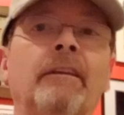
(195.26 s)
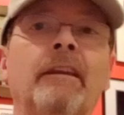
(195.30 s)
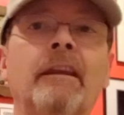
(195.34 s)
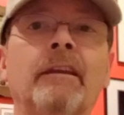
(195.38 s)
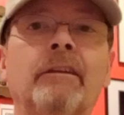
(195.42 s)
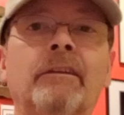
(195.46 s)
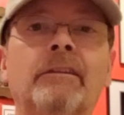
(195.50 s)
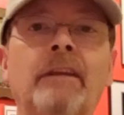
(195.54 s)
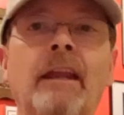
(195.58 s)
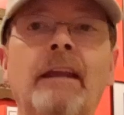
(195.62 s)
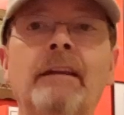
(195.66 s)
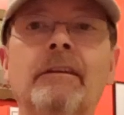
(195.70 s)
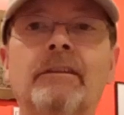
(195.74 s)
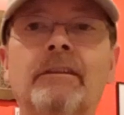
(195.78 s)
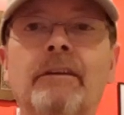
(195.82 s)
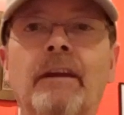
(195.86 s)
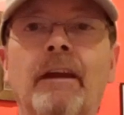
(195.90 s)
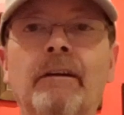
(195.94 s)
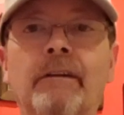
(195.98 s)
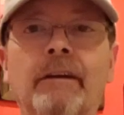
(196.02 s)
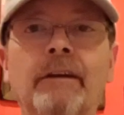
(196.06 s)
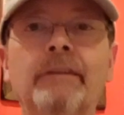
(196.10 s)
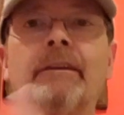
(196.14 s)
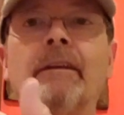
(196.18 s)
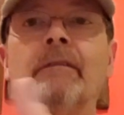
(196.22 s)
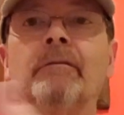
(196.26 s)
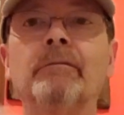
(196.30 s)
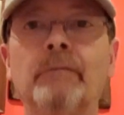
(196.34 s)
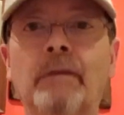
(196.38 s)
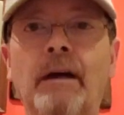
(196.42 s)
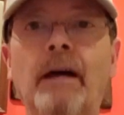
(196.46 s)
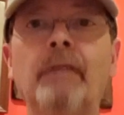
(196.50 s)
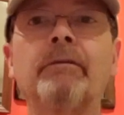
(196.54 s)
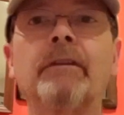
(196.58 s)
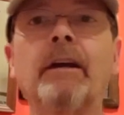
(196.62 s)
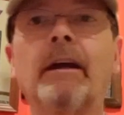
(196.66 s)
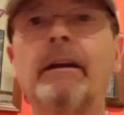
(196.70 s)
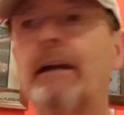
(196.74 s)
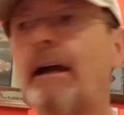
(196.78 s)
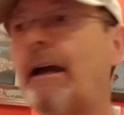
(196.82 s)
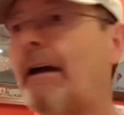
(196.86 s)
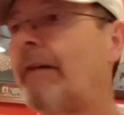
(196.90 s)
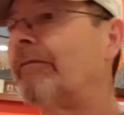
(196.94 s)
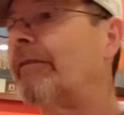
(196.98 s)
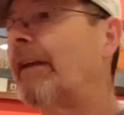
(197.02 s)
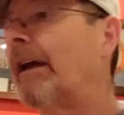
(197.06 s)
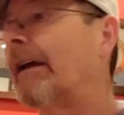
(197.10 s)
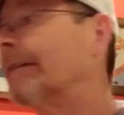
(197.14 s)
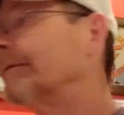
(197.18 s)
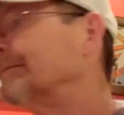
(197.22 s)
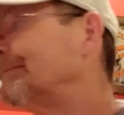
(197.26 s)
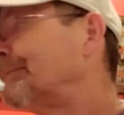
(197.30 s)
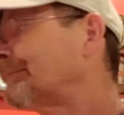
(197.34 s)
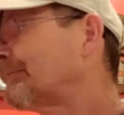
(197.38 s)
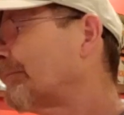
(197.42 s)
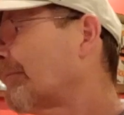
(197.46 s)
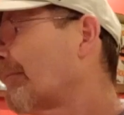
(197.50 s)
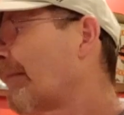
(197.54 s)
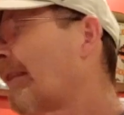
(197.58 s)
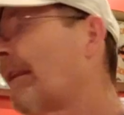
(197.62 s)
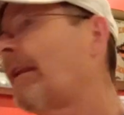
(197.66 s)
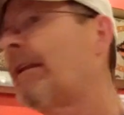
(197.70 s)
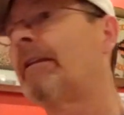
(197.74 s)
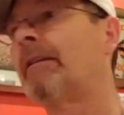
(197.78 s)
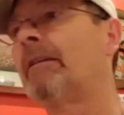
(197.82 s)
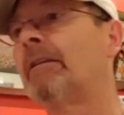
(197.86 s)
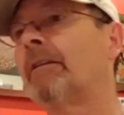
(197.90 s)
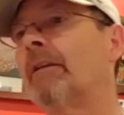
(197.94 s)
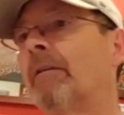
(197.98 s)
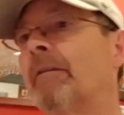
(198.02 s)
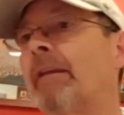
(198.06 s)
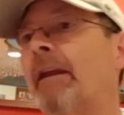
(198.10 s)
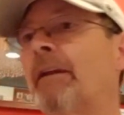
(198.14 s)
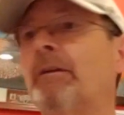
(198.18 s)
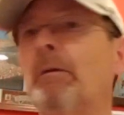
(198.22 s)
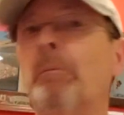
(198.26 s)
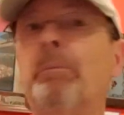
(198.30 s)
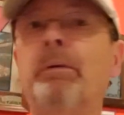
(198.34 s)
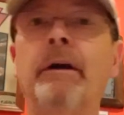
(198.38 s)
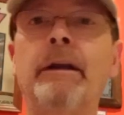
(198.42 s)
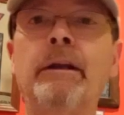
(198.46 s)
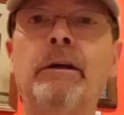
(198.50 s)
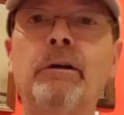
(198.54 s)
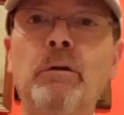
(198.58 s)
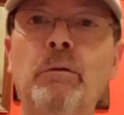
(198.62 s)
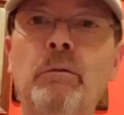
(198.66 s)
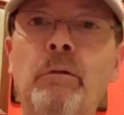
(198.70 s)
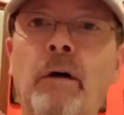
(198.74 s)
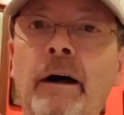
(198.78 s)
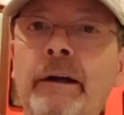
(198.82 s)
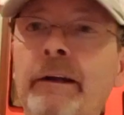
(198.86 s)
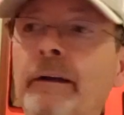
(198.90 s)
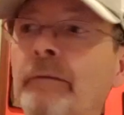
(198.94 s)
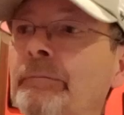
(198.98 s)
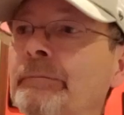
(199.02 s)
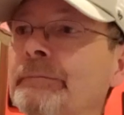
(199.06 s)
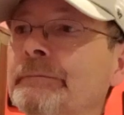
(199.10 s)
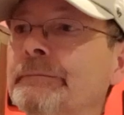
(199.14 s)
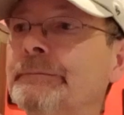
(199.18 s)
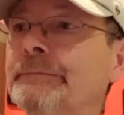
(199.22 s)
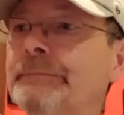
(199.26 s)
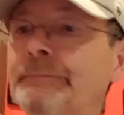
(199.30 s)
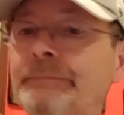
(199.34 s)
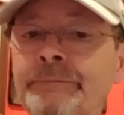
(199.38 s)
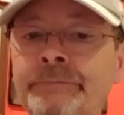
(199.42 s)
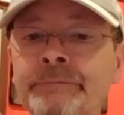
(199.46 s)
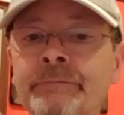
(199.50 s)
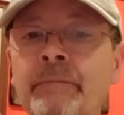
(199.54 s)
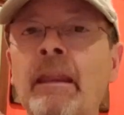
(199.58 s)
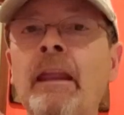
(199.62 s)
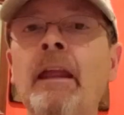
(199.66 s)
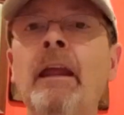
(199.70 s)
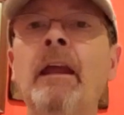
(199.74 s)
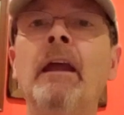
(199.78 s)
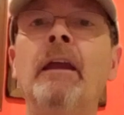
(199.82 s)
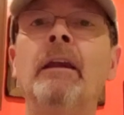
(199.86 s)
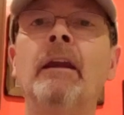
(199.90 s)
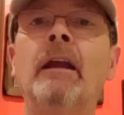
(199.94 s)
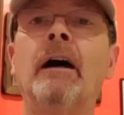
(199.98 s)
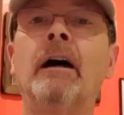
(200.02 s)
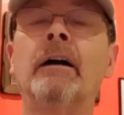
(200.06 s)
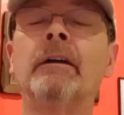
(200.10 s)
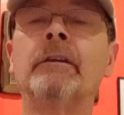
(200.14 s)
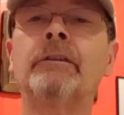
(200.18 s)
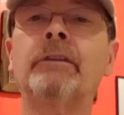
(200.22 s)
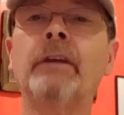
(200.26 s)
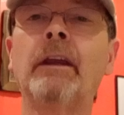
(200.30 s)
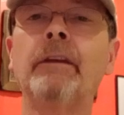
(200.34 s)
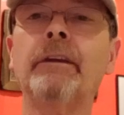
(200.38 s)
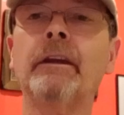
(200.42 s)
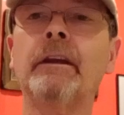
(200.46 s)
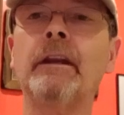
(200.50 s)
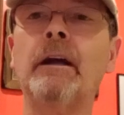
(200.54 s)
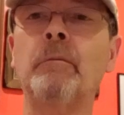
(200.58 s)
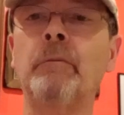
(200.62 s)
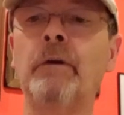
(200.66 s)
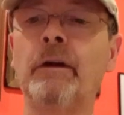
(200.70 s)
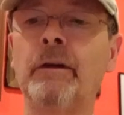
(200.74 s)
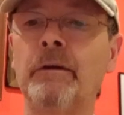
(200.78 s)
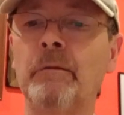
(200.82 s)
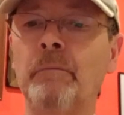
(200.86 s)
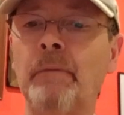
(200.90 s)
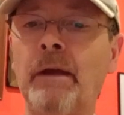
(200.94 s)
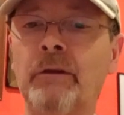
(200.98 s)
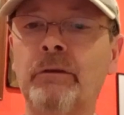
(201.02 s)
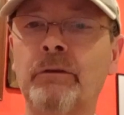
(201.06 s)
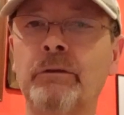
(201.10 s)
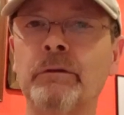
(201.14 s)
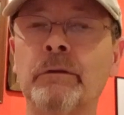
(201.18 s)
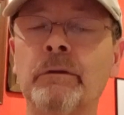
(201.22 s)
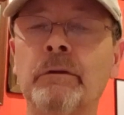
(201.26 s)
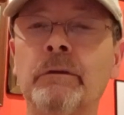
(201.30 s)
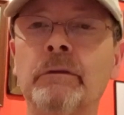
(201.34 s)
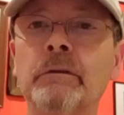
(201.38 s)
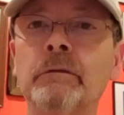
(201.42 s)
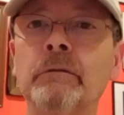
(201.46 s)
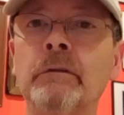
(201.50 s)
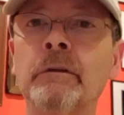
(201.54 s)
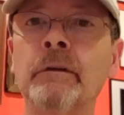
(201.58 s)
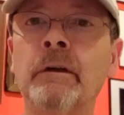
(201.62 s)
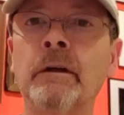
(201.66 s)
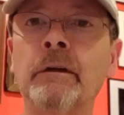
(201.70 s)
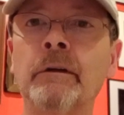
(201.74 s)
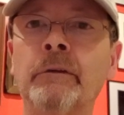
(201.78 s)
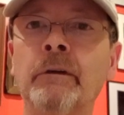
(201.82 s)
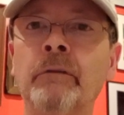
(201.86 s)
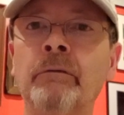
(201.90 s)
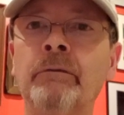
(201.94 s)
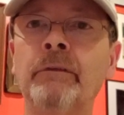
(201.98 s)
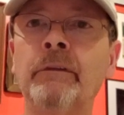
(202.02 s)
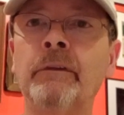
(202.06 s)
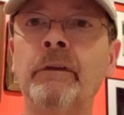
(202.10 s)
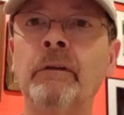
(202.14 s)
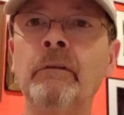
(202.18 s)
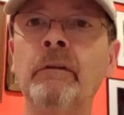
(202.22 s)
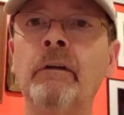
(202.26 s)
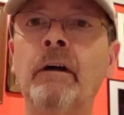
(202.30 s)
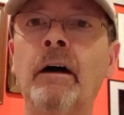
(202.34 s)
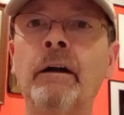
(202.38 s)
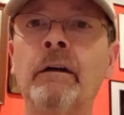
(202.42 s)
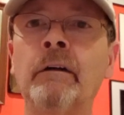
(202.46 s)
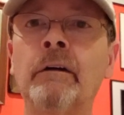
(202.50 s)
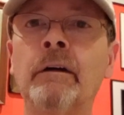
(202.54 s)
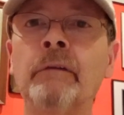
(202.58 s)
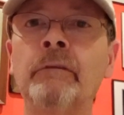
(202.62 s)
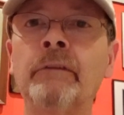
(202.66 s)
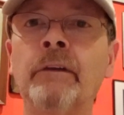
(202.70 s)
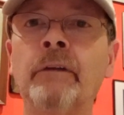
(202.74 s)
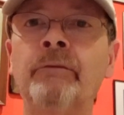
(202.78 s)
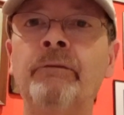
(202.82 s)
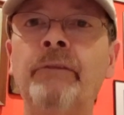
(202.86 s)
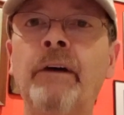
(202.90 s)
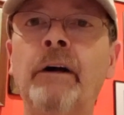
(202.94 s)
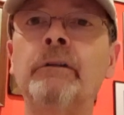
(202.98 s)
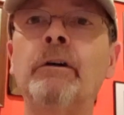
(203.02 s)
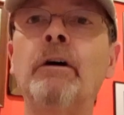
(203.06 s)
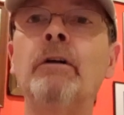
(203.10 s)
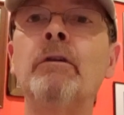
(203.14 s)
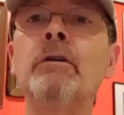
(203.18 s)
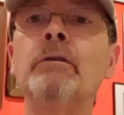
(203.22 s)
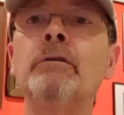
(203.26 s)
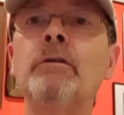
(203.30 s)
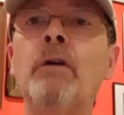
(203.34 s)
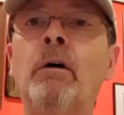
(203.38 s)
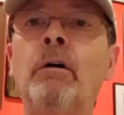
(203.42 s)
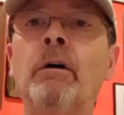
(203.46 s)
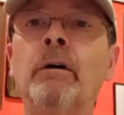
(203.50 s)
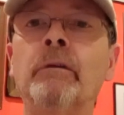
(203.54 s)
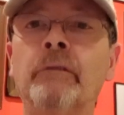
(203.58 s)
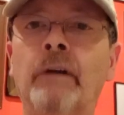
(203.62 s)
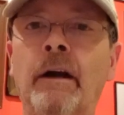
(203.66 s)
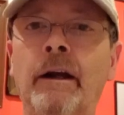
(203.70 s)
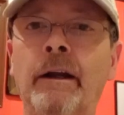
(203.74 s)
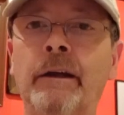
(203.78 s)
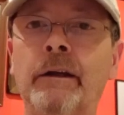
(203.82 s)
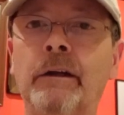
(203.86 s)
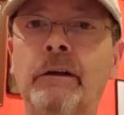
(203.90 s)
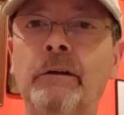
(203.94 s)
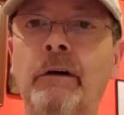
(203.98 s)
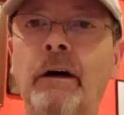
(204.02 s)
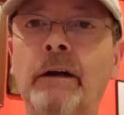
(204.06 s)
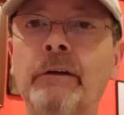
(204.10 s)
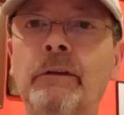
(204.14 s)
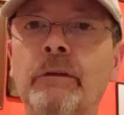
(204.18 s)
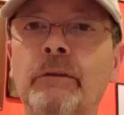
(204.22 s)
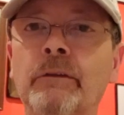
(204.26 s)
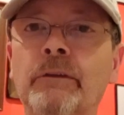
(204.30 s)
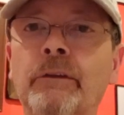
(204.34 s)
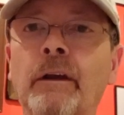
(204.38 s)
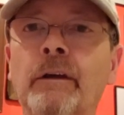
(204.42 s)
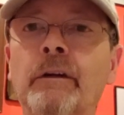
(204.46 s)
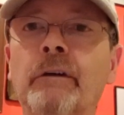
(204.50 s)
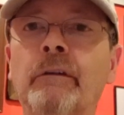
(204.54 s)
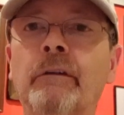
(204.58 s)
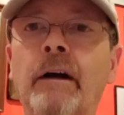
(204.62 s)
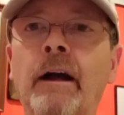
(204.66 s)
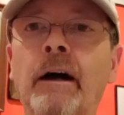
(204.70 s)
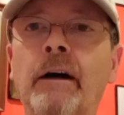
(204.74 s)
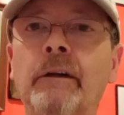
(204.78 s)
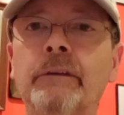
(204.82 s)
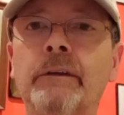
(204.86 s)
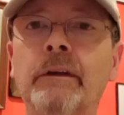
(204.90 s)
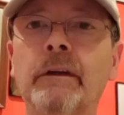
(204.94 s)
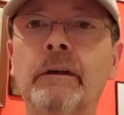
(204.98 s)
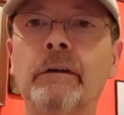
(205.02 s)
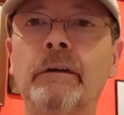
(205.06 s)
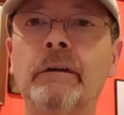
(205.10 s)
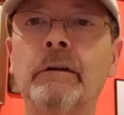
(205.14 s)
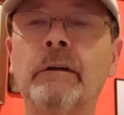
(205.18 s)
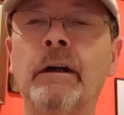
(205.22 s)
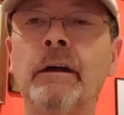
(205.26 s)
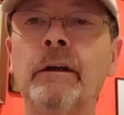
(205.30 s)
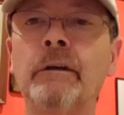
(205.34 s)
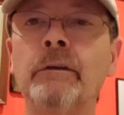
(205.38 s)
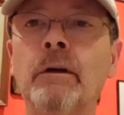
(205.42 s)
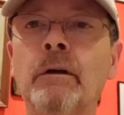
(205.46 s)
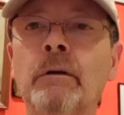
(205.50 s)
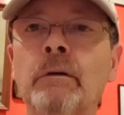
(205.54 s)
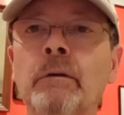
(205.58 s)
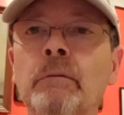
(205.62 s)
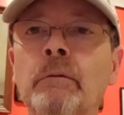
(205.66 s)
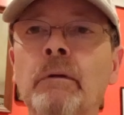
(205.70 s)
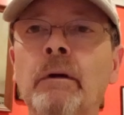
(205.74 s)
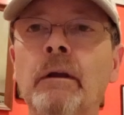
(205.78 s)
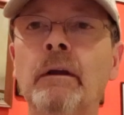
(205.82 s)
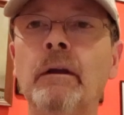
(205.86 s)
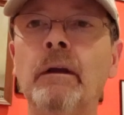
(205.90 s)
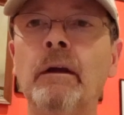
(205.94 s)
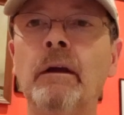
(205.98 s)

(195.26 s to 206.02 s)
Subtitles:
the estate sale, I said, I've got to have that. So that's a pretty cool item. Something I wanted to make sure the fellow Nolan Ryan collectors that are out there, I know